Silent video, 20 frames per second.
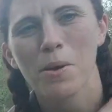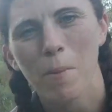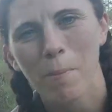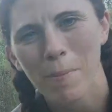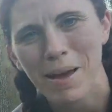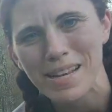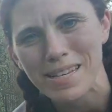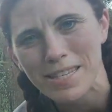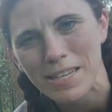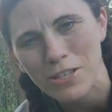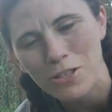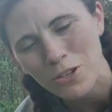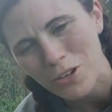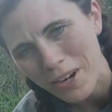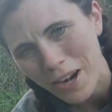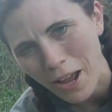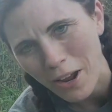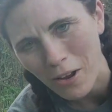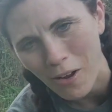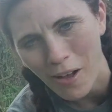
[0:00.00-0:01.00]
My sister
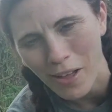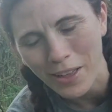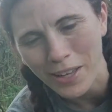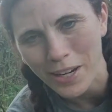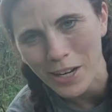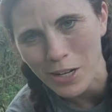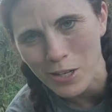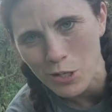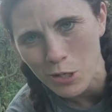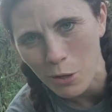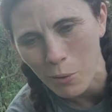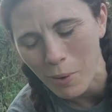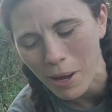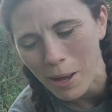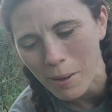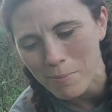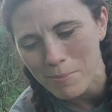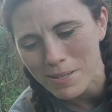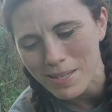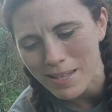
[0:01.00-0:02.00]
and I call it
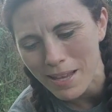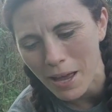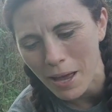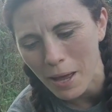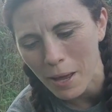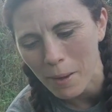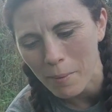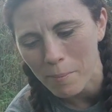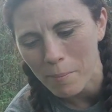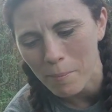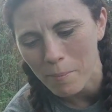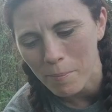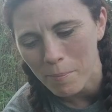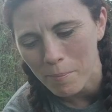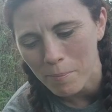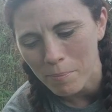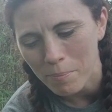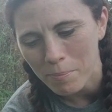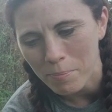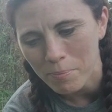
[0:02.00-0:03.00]
interwebs
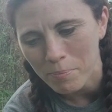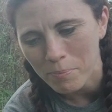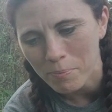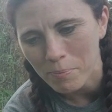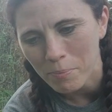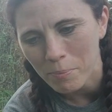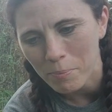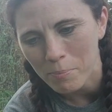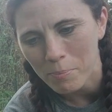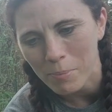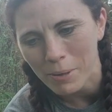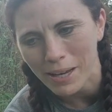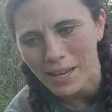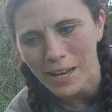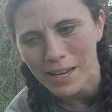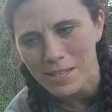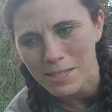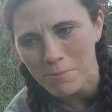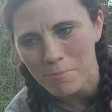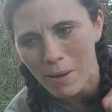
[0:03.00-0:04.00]

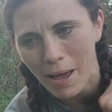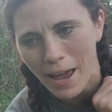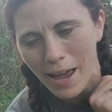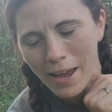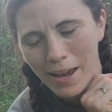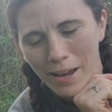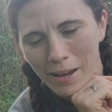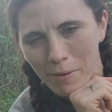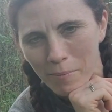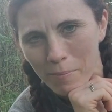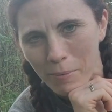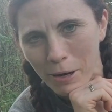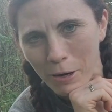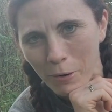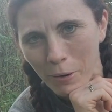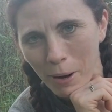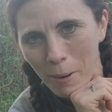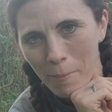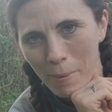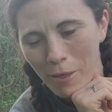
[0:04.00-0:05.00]
because my
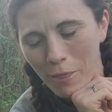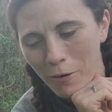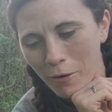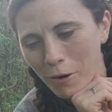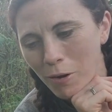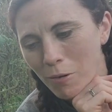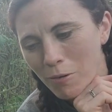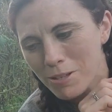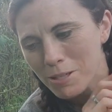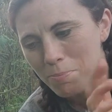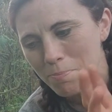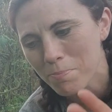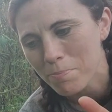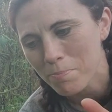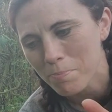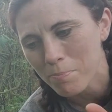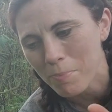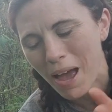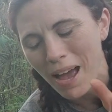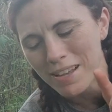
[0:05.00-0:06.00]
grandmother, who's
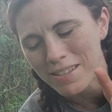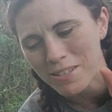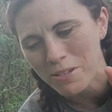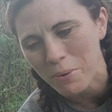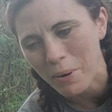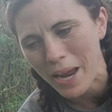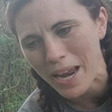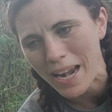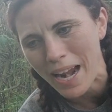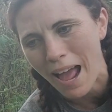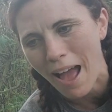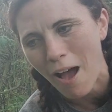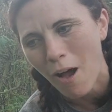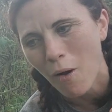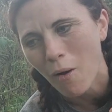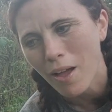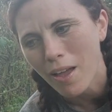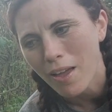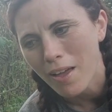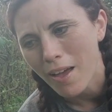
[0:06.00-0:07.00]
passed away
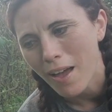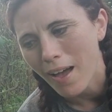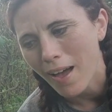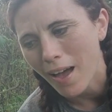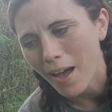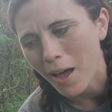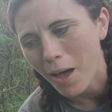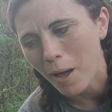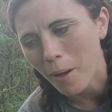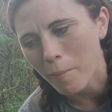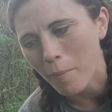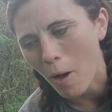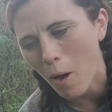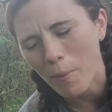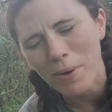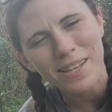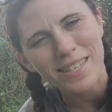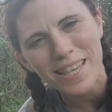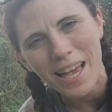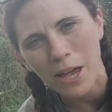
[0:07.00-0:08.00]
now,
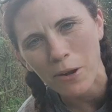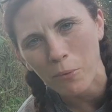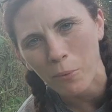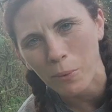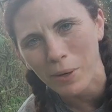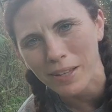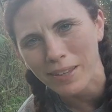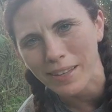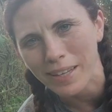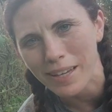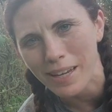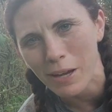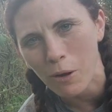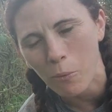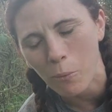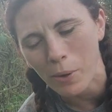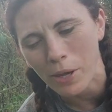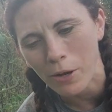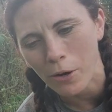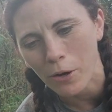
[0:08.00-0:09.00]
always had really
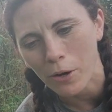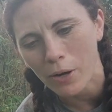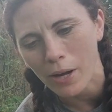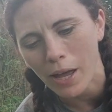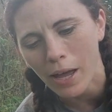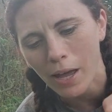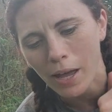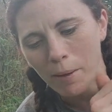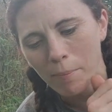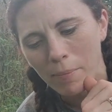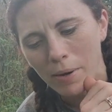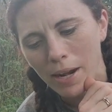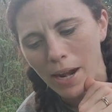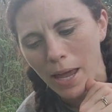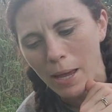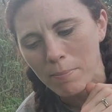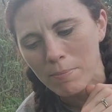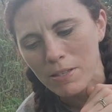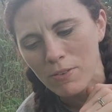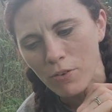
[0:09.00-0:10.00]
weird
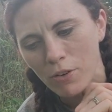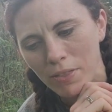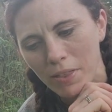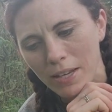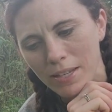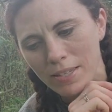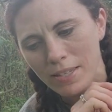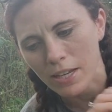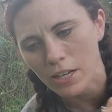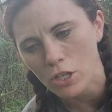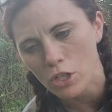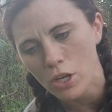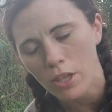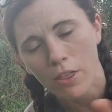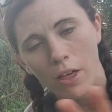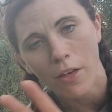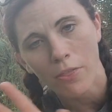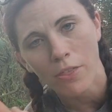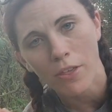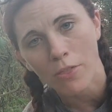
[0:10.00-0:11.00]
names for things. Like, she
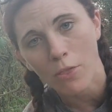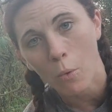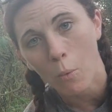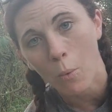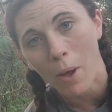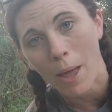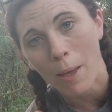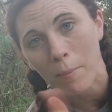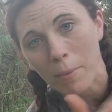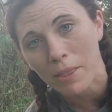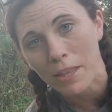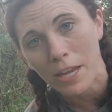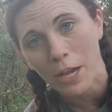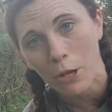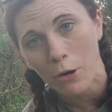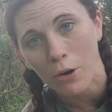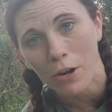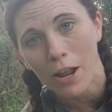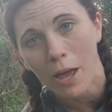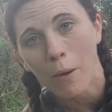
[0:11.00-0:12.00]
thought that the web and the
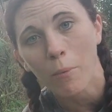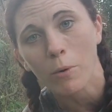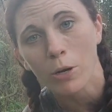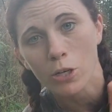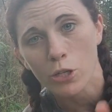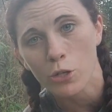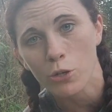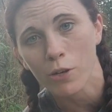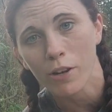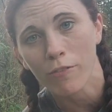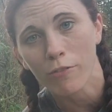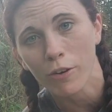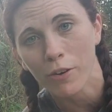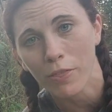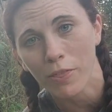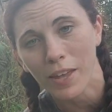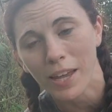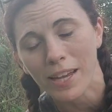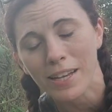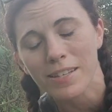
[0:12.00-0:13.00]
internet were two
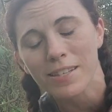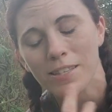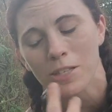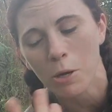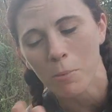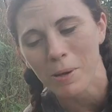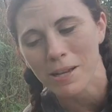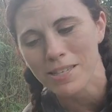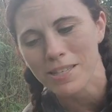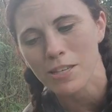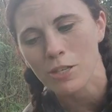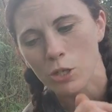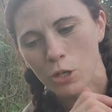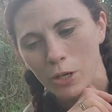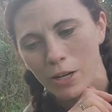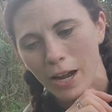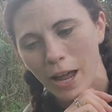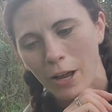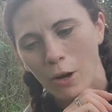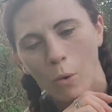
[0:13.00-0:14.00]
different things. So my sister
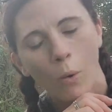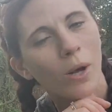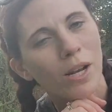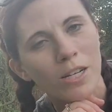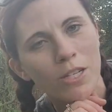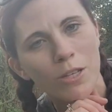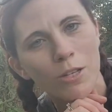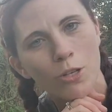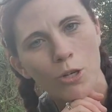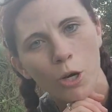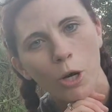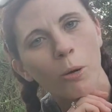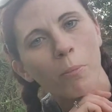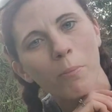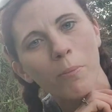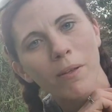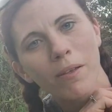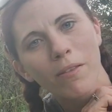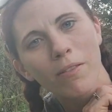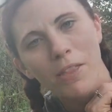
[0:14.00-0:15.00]
and I coined the
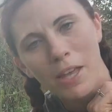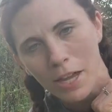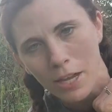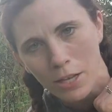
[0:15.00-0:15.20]
term the